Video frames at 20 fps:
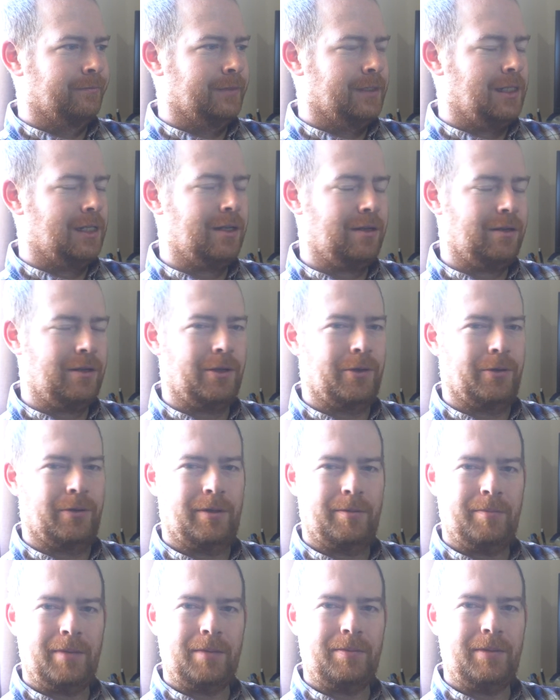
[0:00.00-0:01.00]
I don't know,
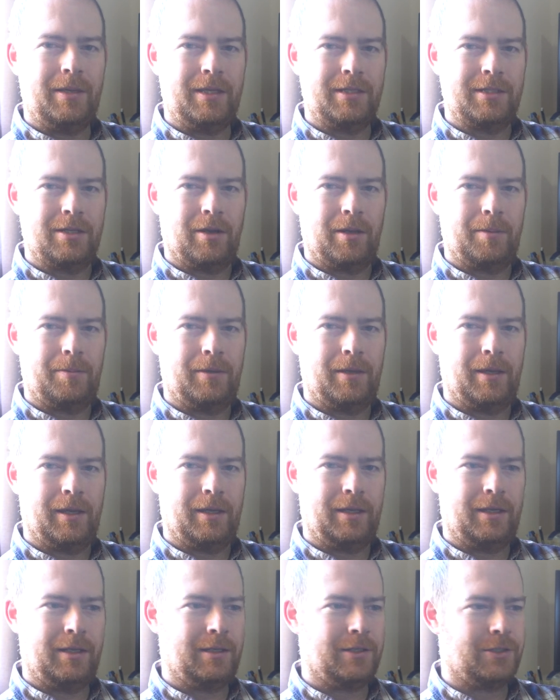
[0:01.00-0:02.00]
maybe it is an
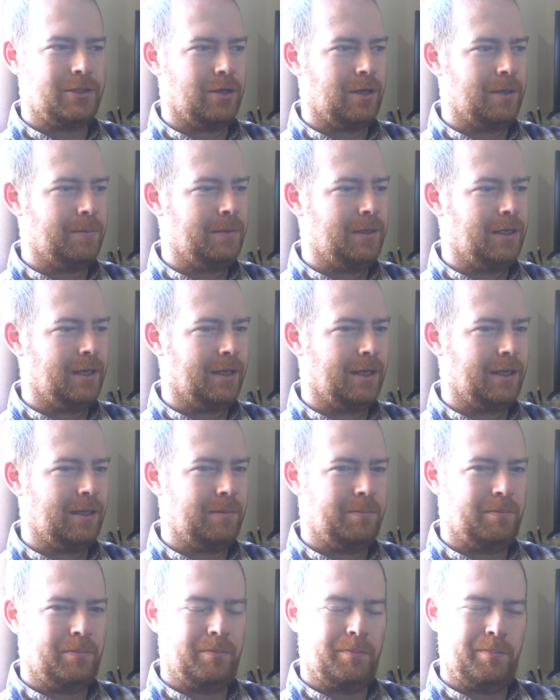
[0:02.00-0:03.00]
IPA, English
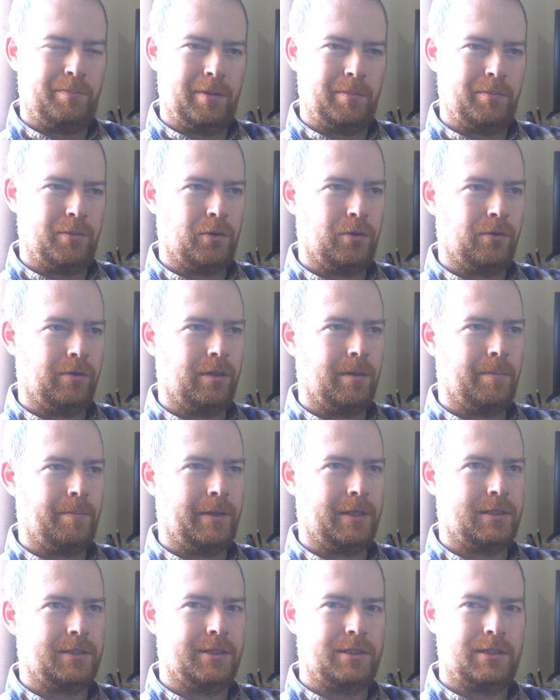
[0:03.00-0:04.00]
IPA, but more on the
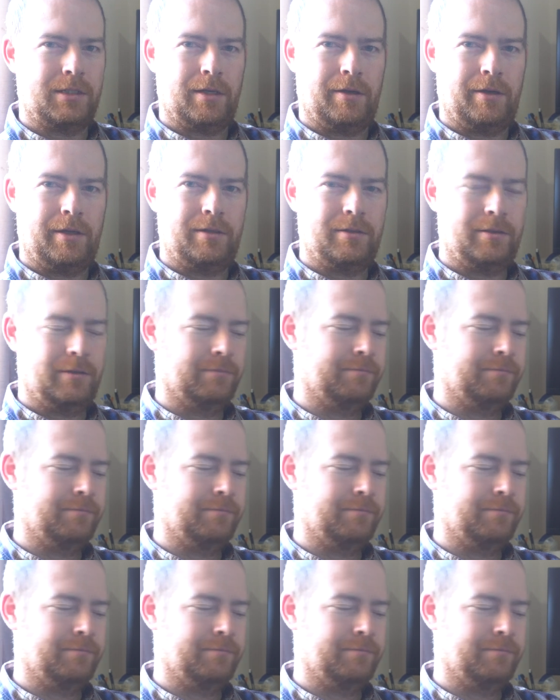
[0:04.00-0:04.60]
bitter side.